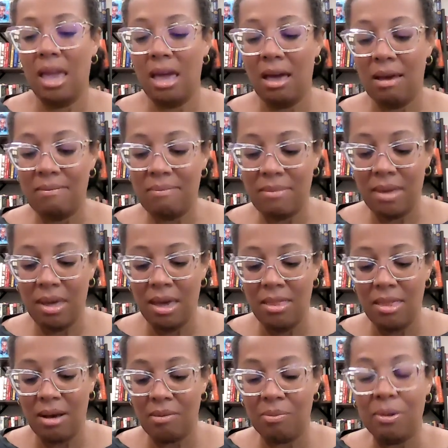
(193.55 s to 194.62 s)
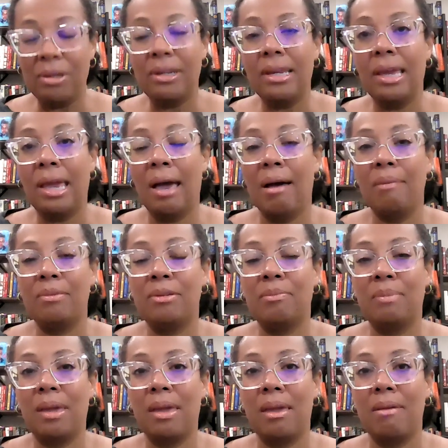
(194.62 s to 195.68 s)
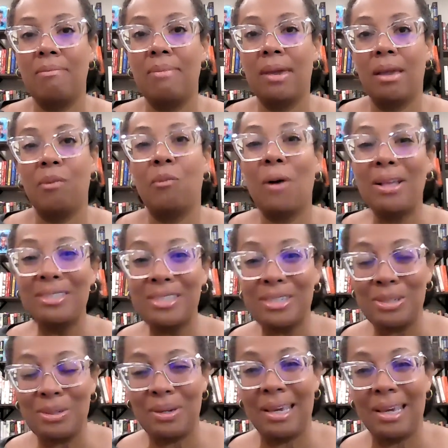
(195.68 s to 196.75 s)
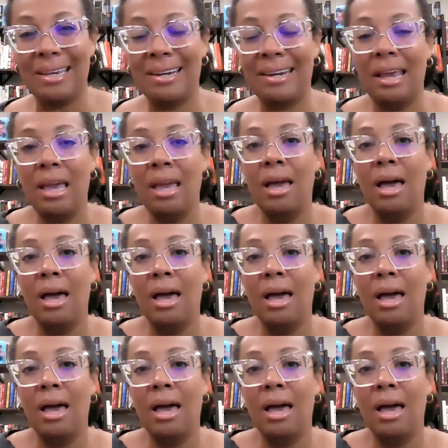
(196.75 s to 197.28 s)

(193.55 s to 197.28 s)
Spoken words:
that really helped me meet one student,